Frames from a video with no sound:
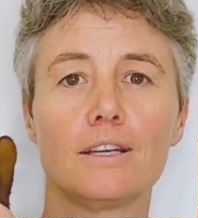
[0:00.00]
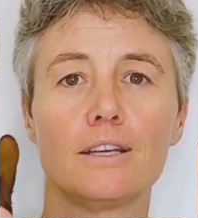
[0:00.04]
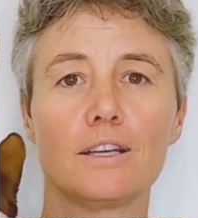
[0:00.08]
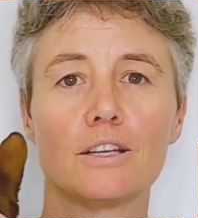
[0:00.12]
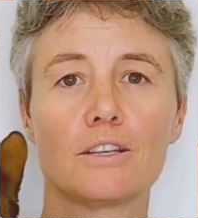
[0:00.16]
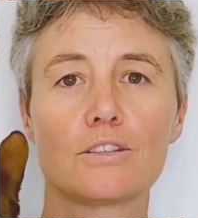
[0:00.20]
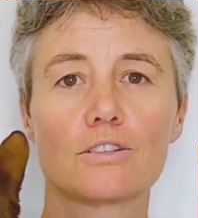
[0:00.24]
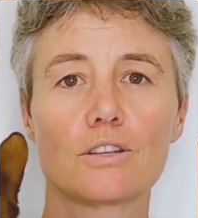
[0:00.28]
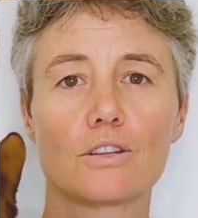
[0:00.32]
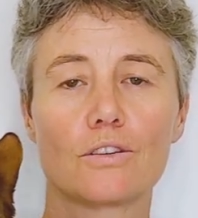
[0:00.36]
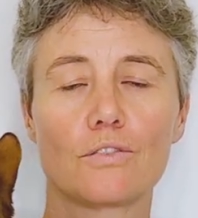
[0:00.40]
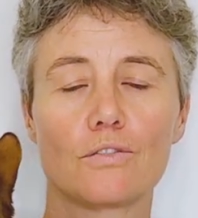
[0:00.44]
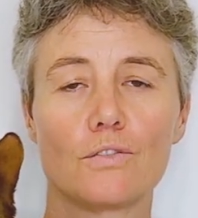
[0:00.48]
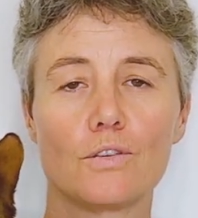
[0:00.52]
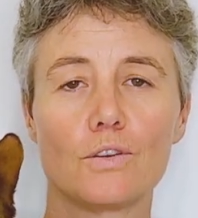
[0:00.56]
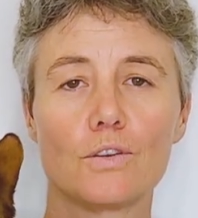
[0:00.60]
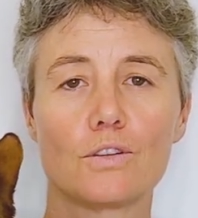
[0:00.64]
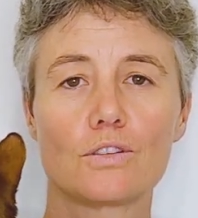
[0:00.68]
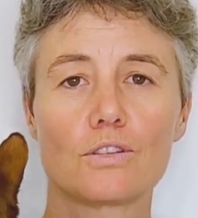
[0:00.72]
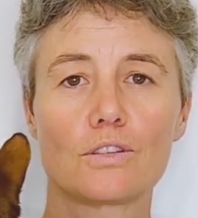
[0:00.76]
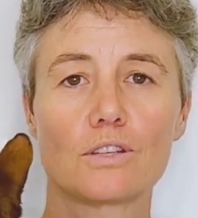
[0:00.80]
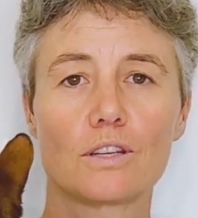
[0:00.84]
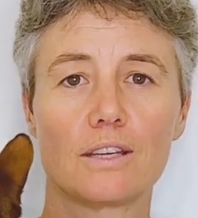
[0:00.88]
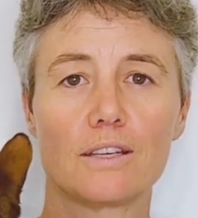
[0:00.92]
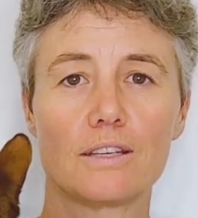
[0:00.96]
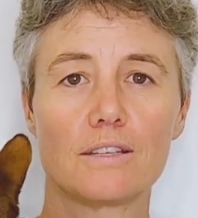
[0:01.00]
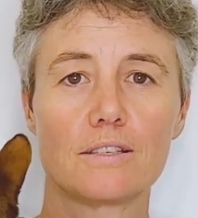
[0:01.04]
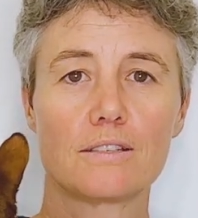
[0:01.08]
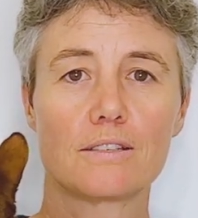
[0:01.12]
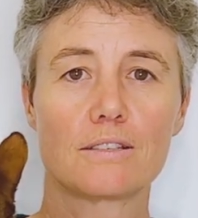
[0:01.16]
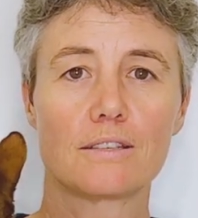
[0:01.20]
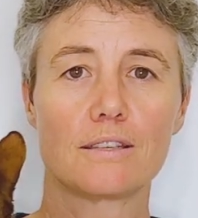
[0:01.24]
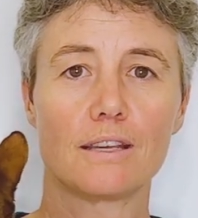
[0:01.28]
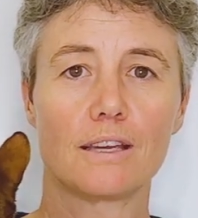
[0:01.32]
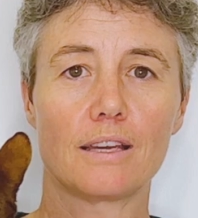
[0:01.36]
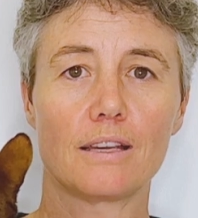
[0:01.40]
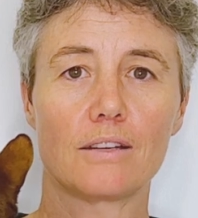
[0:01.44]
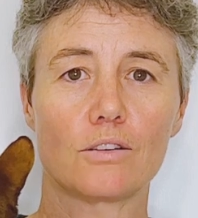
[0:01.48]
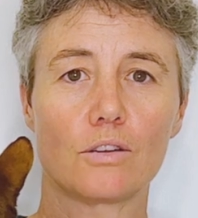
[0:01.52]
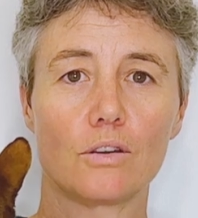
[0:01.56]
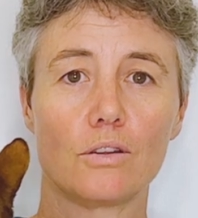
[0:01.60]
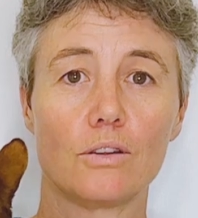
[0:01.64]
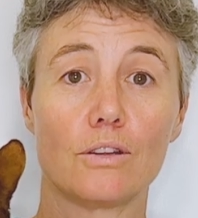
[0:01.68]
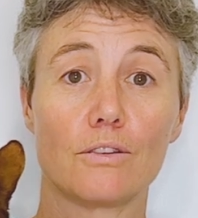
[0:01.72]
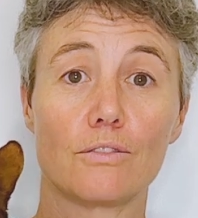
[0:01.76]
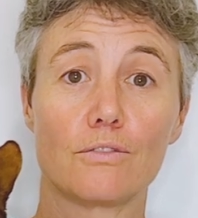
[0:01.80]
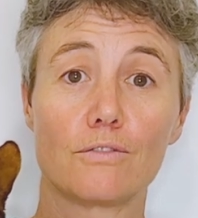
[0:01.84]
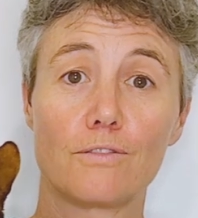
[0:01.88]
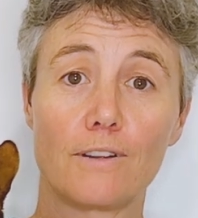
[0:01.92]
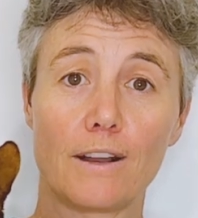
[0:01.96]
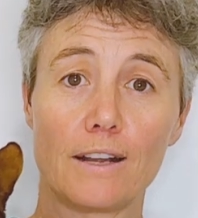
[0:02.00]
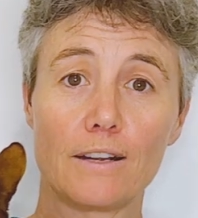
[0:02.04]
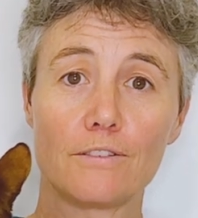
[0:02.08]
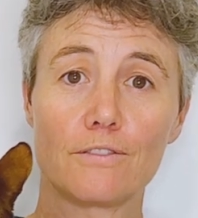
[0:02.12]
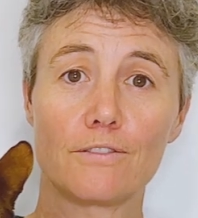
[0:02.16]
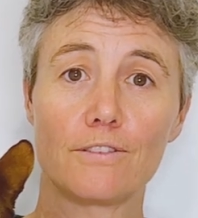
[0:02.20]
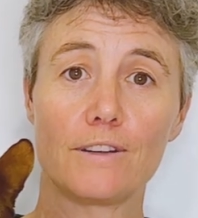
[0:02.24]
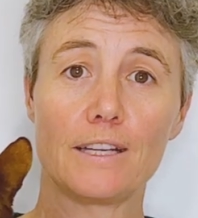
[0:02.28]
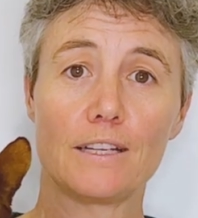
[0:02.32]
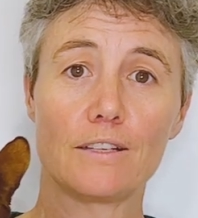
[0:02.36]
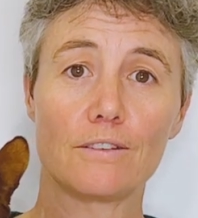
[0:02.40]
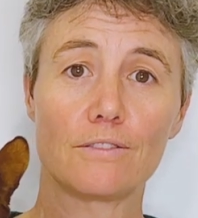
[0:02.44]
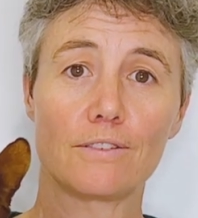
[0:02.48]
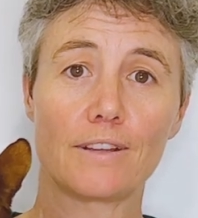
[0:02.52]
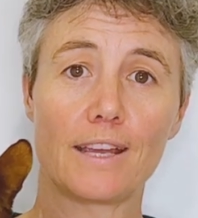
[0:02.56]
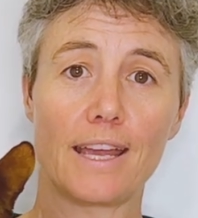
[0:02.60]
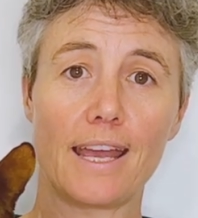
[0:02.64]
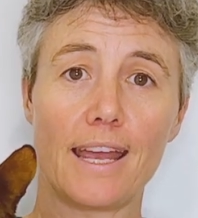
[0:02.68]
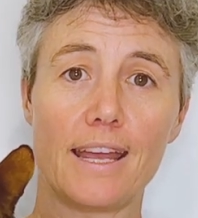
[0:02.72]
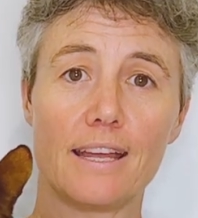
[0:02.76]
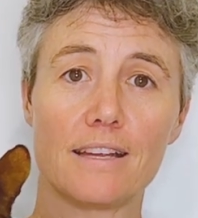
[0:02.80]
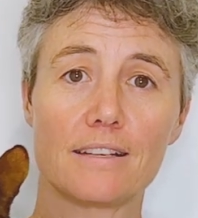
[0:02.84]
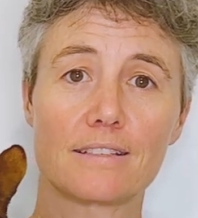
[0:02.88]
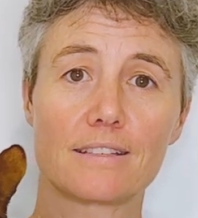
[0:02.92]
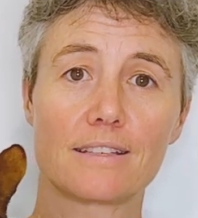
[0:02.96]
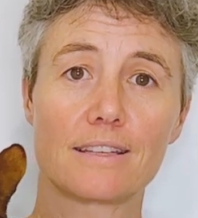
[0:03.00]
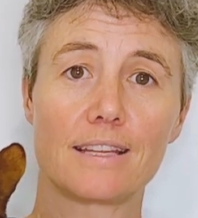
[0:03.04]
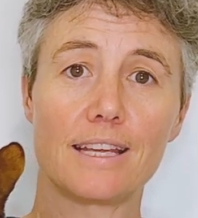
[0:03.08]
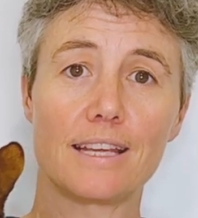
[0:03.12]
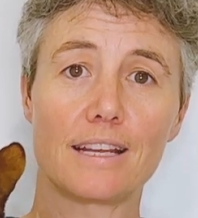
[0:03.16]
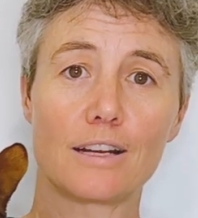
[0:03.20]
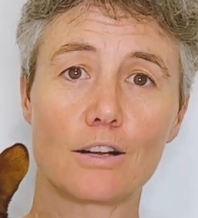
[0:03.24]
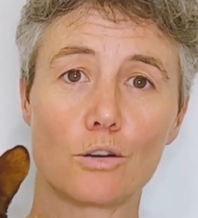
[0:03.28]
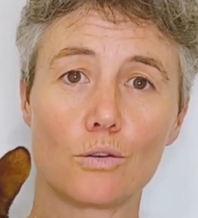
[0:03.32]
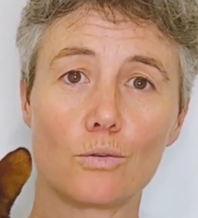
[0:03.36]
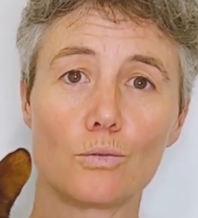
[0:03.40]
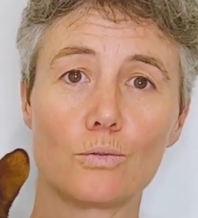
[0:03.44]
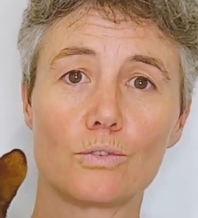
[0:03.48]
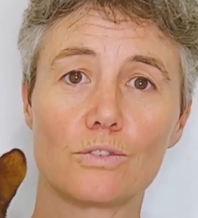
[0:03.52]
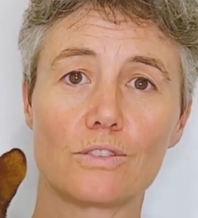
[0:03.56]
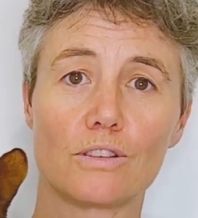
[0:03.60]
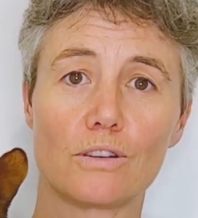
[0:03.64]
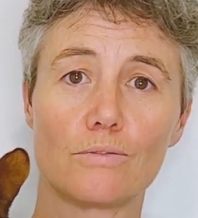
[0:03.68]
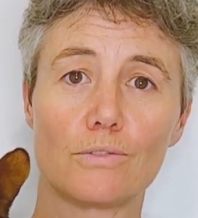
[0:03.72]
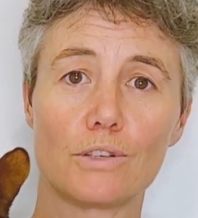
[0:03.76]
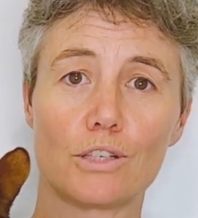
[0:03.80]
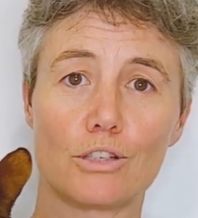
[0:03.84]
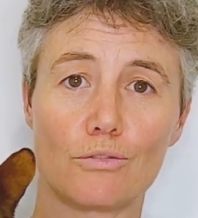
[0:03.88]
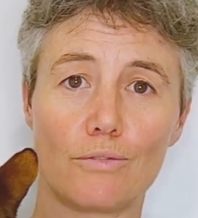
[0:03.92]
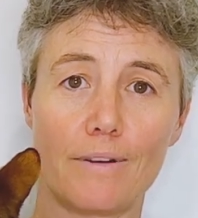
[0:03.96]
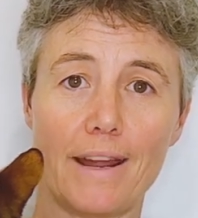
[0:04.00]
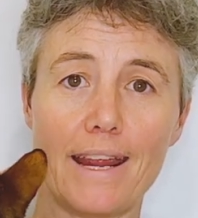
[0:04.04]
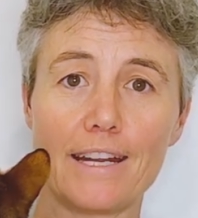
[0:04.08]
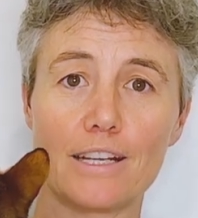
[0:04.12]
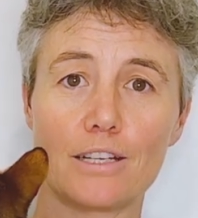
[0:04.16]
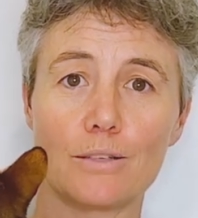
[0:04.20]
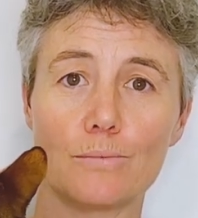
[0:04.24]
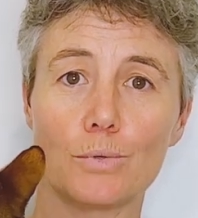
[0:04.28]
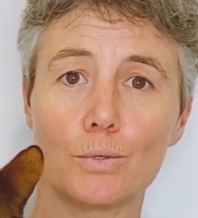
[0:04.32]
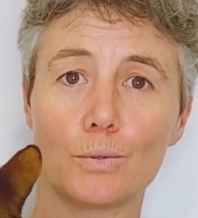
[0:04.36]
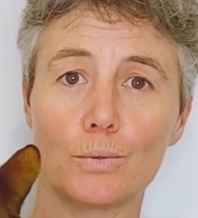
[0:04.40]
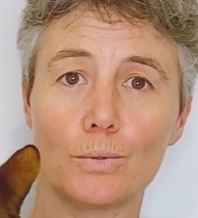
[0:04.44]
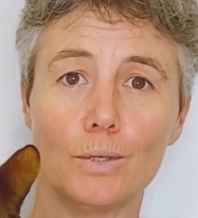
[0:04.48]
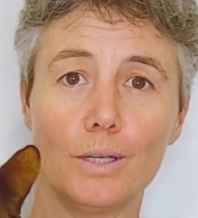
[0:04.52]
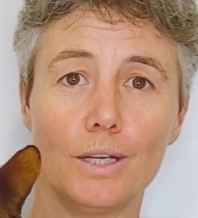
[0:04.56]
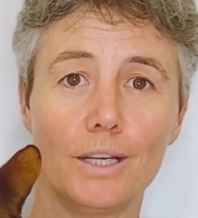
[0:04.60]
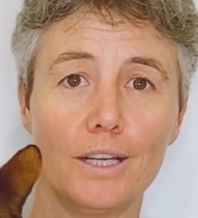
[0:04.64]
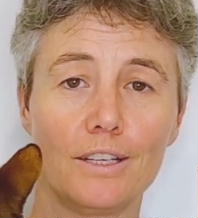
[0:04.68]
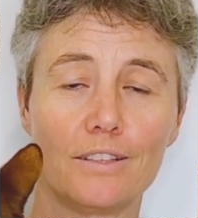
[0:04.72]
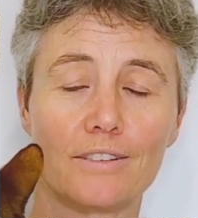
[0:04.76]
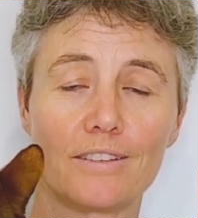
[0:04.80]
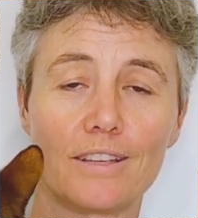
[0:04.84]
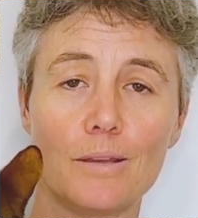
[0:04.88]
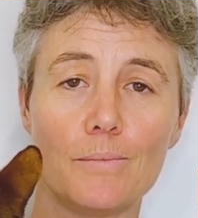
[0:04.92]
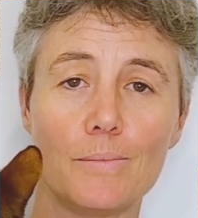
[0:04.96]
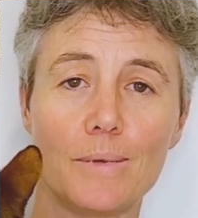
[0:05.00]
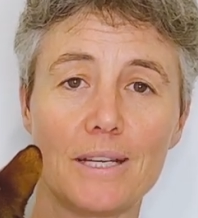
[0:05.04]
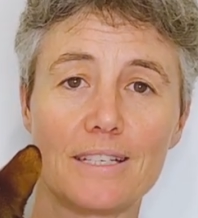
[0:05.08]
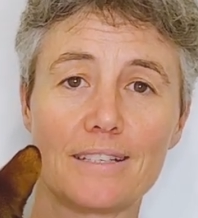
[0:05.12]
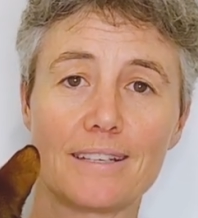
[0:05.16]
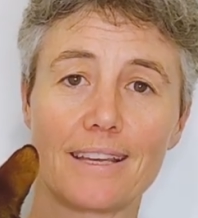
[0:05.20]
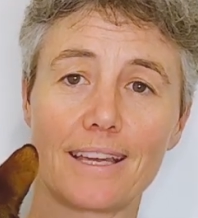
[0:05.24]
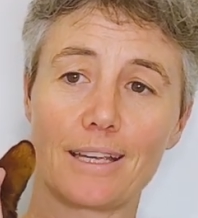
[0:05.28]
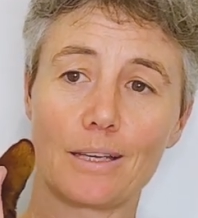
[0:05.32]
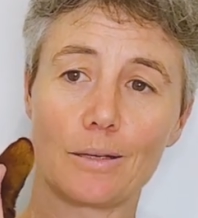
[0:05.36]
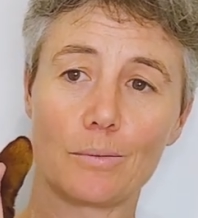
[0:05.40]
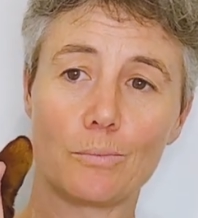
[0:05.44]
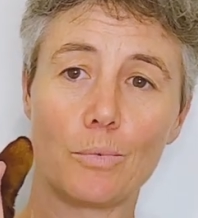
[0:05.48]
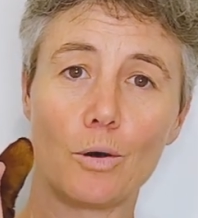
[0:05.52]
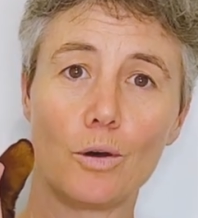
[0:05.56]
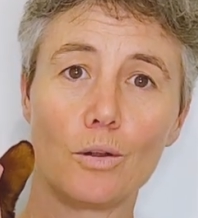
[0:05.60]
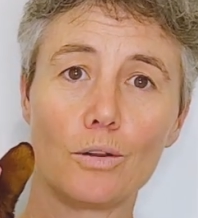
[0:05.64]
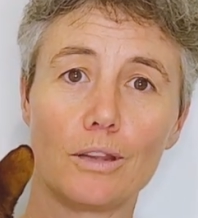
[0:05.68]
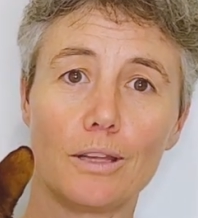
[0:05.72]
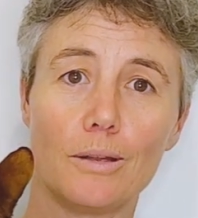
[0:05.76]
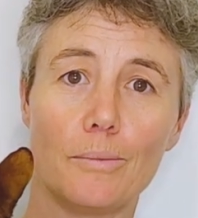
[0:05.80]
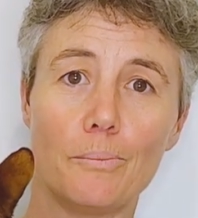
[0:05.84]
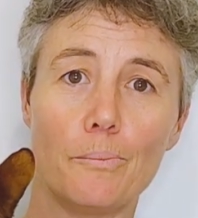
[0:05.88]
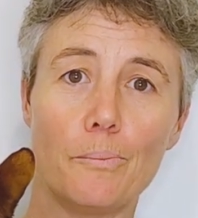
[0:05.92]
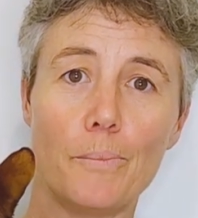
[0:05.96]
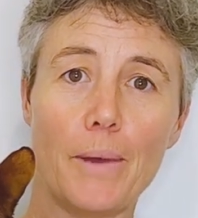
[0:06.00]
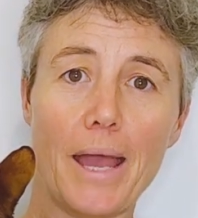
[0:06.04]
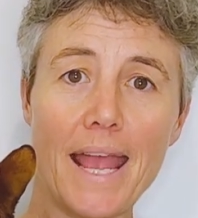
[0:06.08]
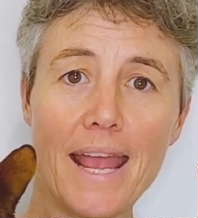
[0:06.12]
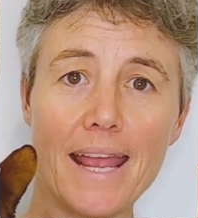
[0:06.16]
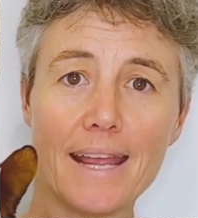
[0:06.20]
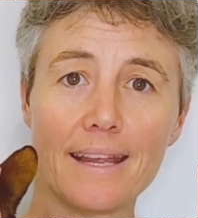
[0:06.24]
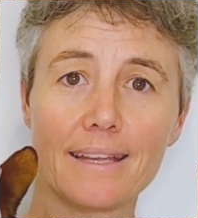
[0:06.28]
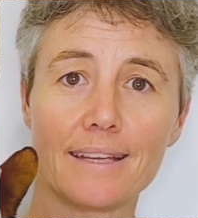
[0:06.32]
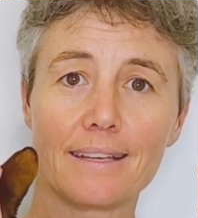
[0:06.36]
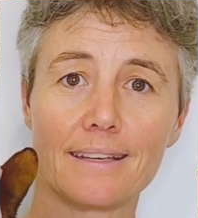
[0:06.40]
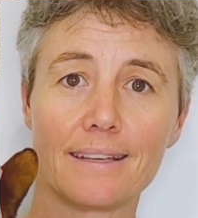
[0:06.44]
So the first is that on the front feet of cats, their claws are retractable. So that means they can pull them back